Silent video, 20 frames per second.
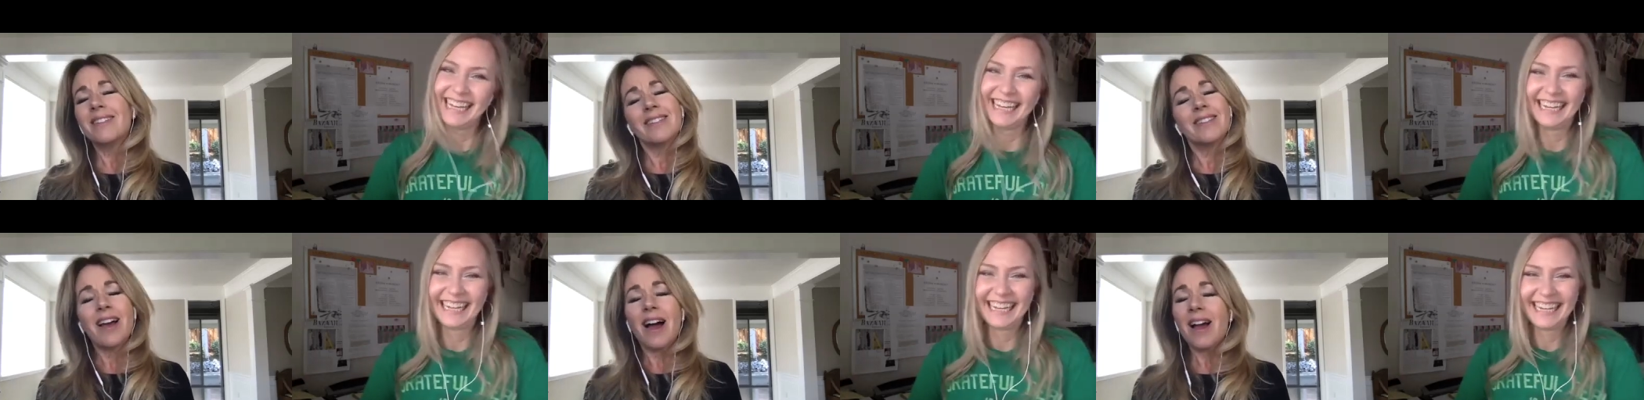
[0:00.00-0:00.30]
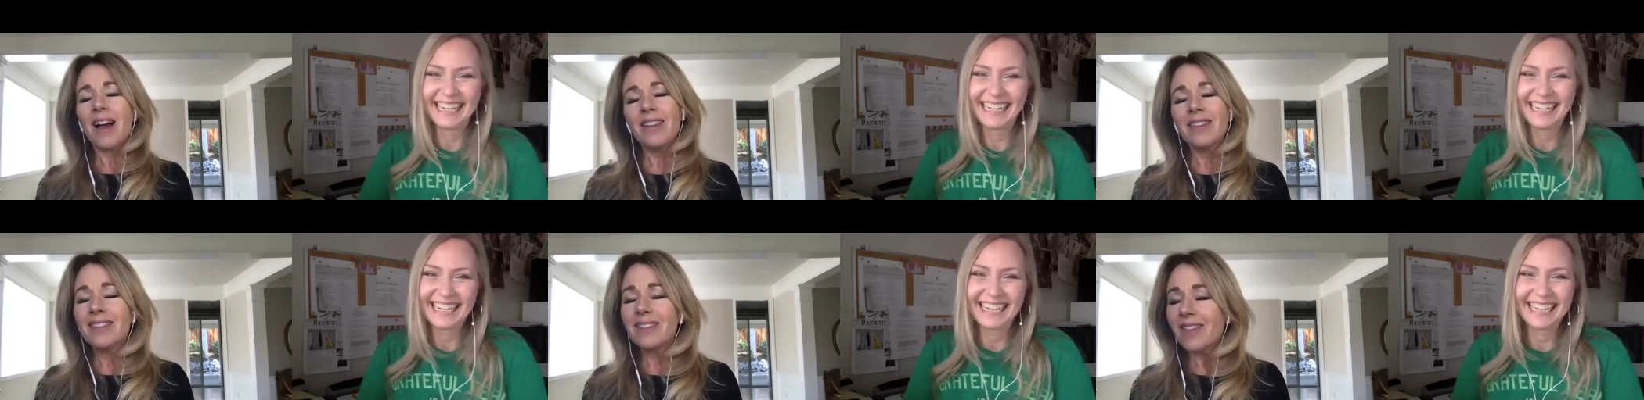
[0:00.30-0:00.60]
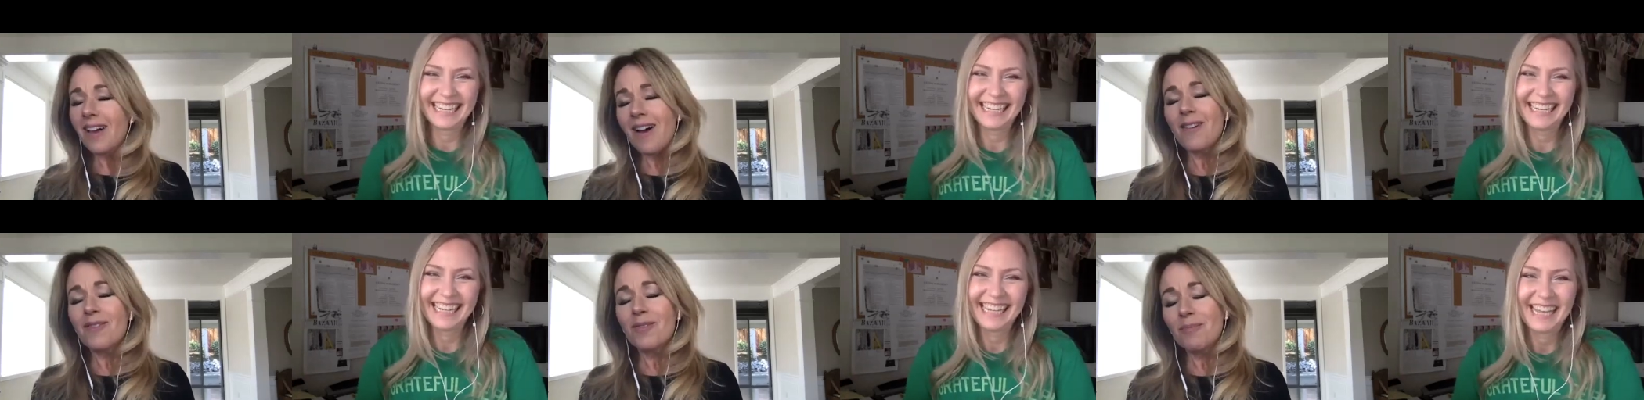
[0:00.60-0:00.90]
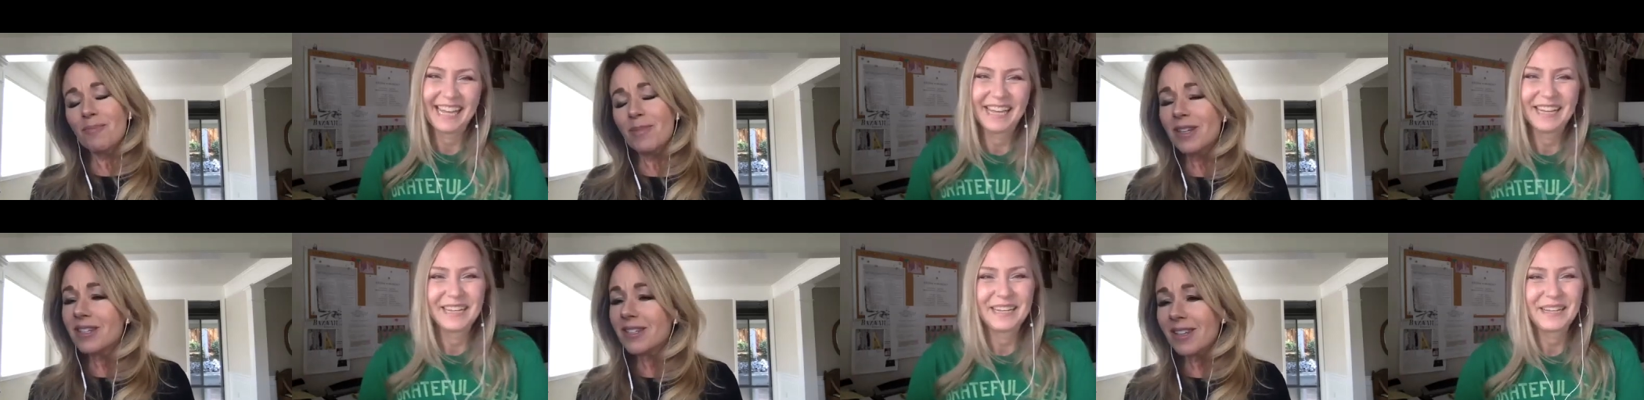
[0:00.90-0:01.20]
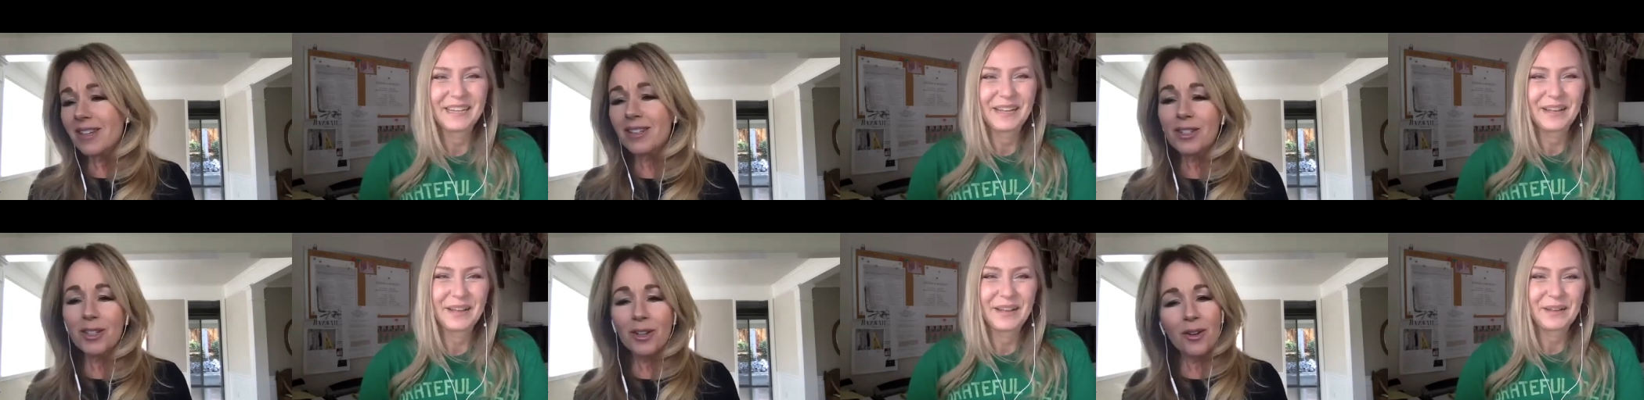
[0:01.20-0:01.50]
Speaker 1: I love
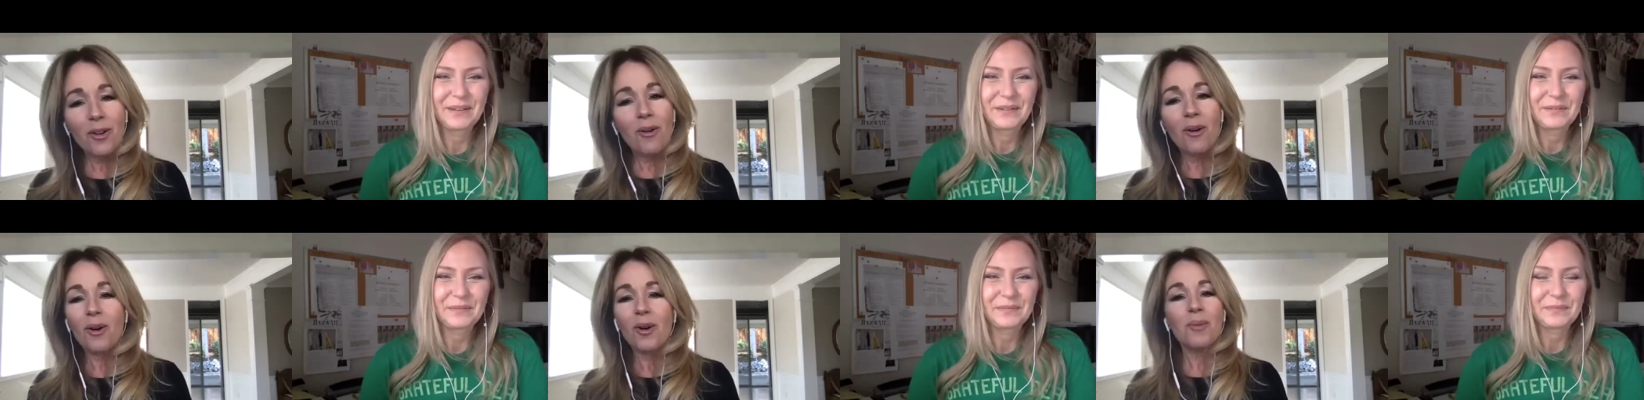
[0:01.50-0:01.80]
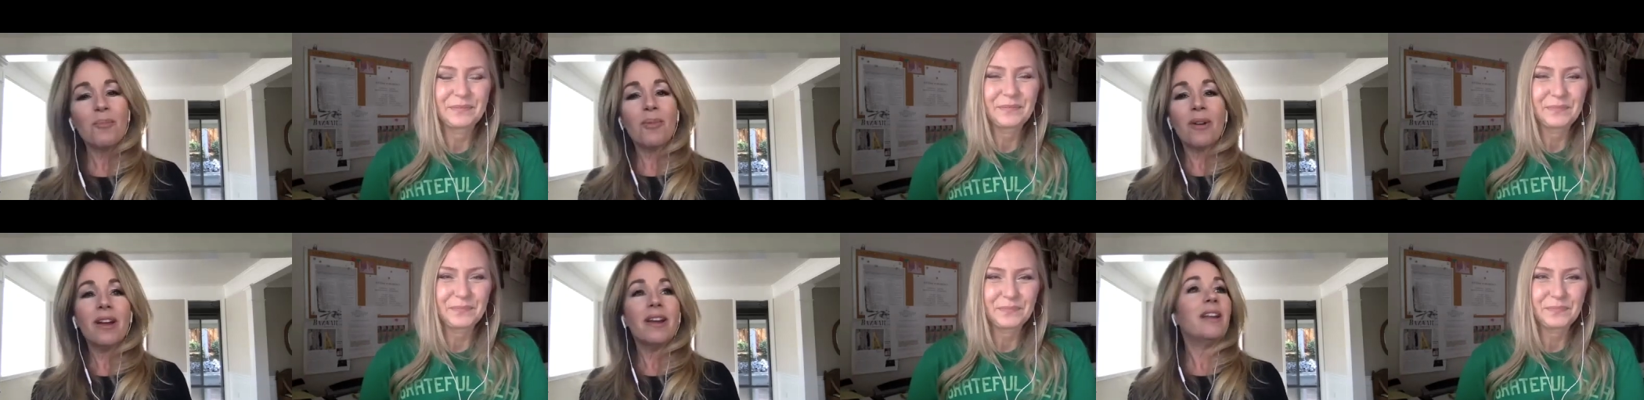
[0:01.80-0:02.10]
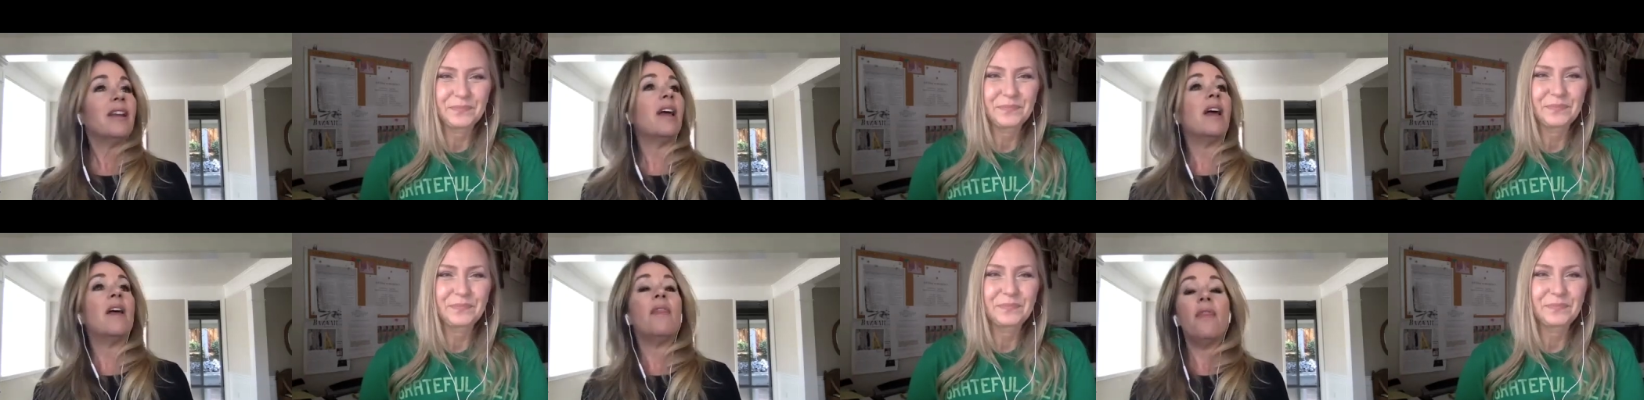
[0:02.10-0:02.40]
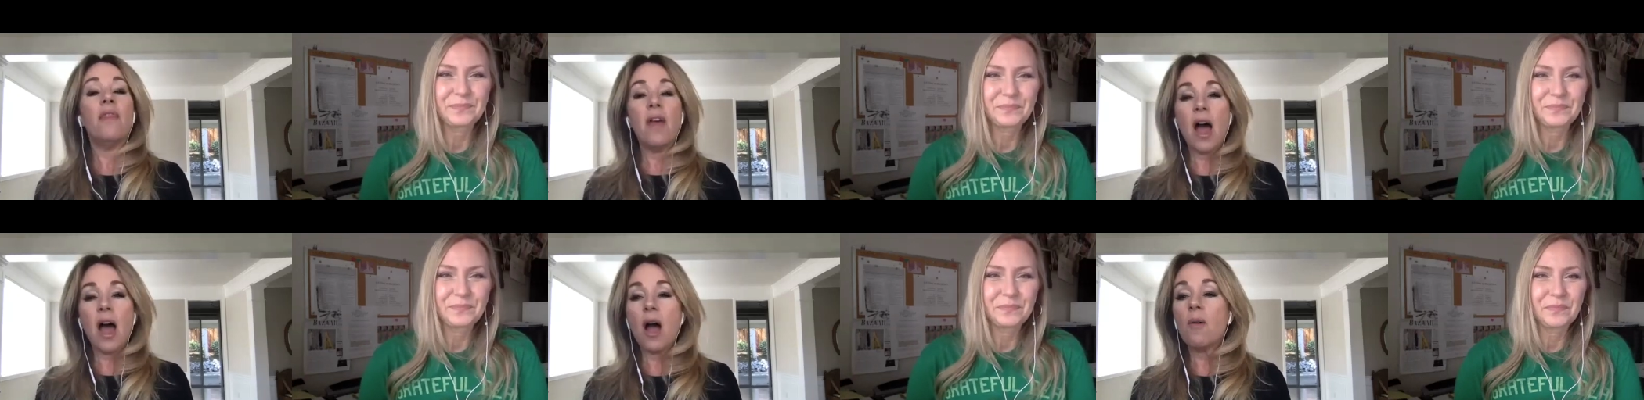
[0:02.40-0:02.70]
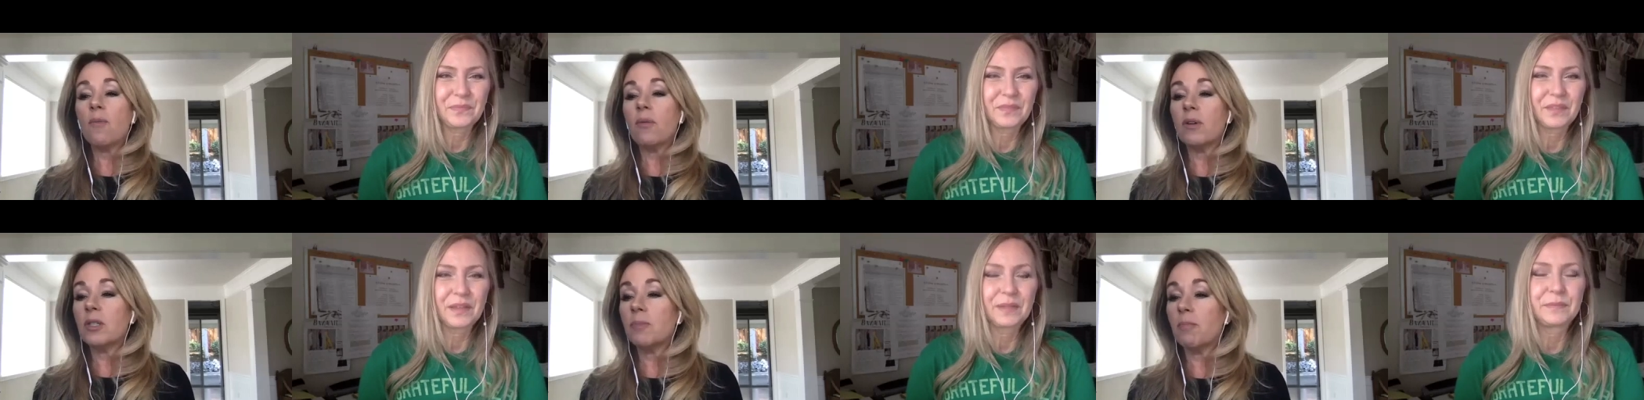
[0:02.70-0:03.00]
biscuits and cornbread. And that was